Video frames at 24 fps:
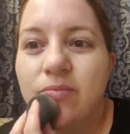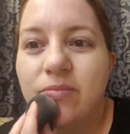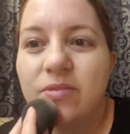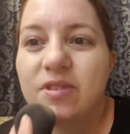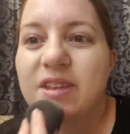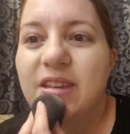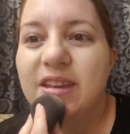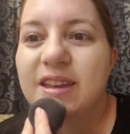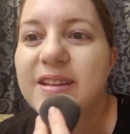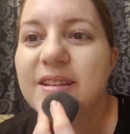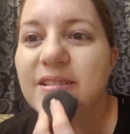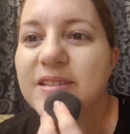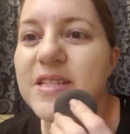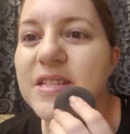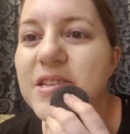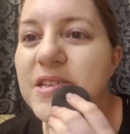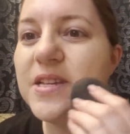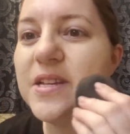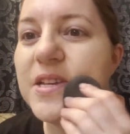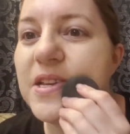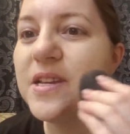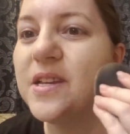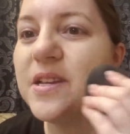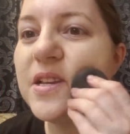
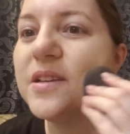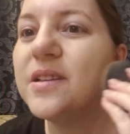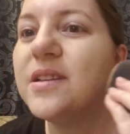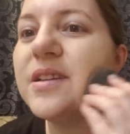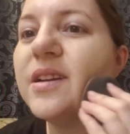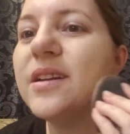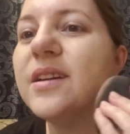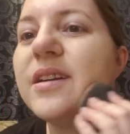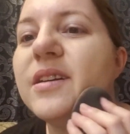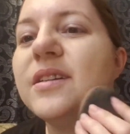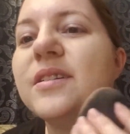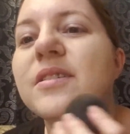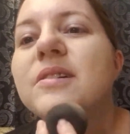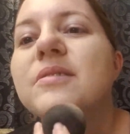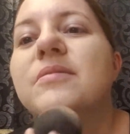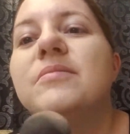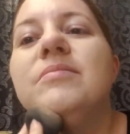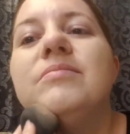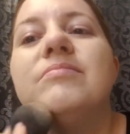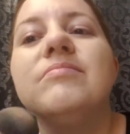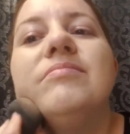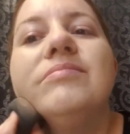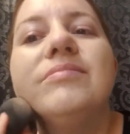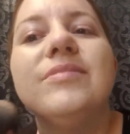canceling out
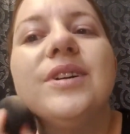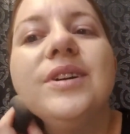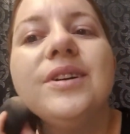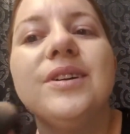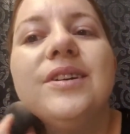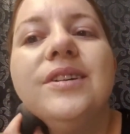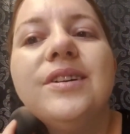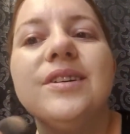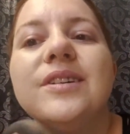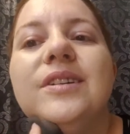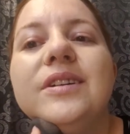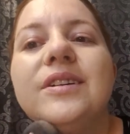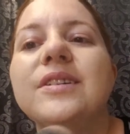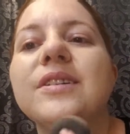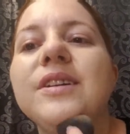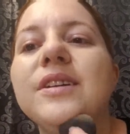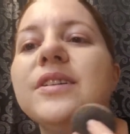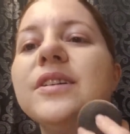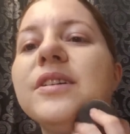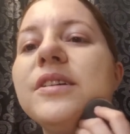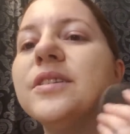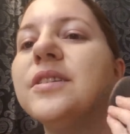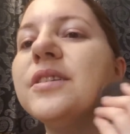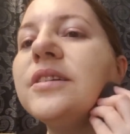
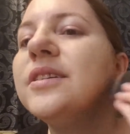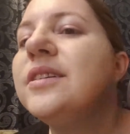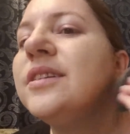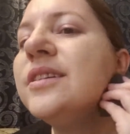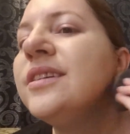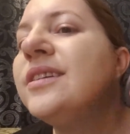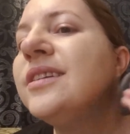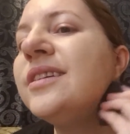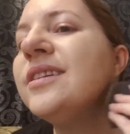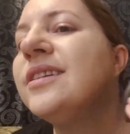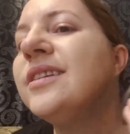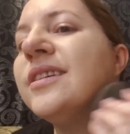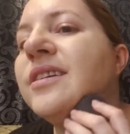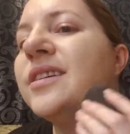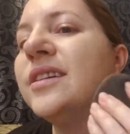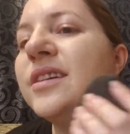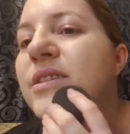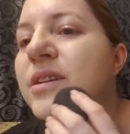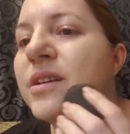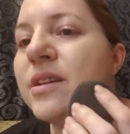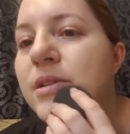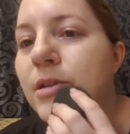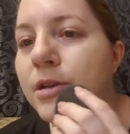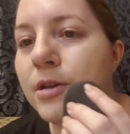all
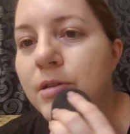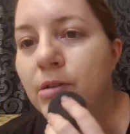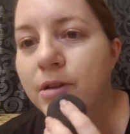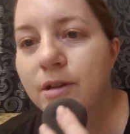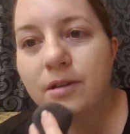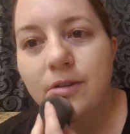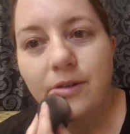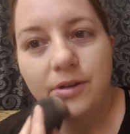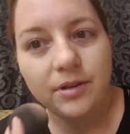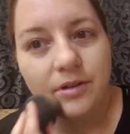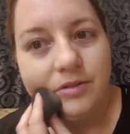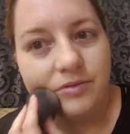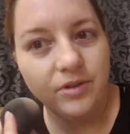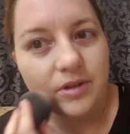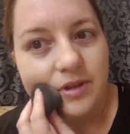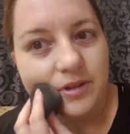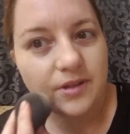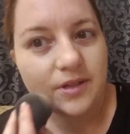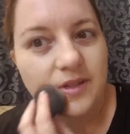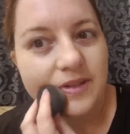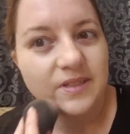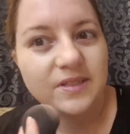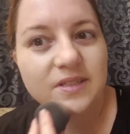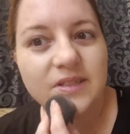of the
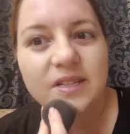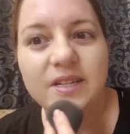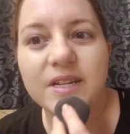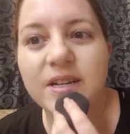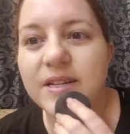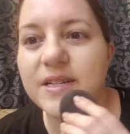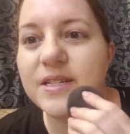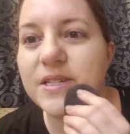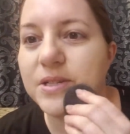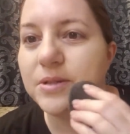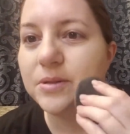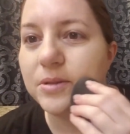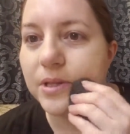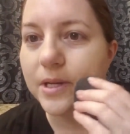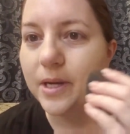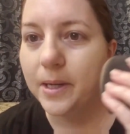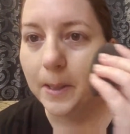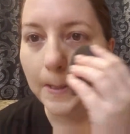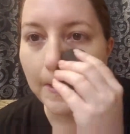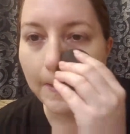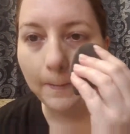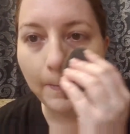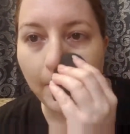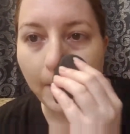things that I don't
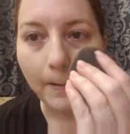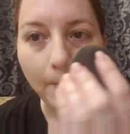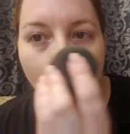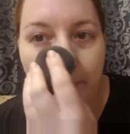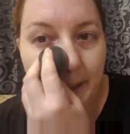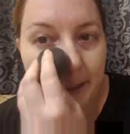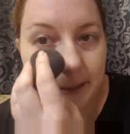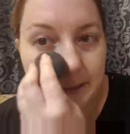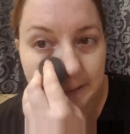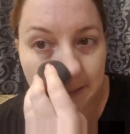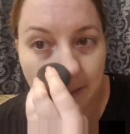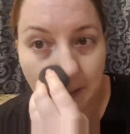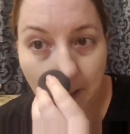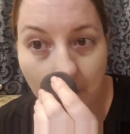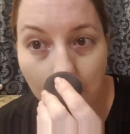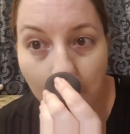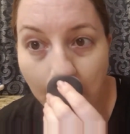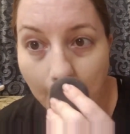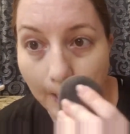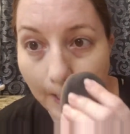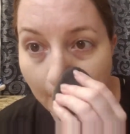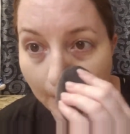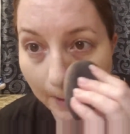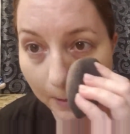like about my
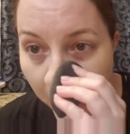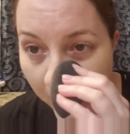skin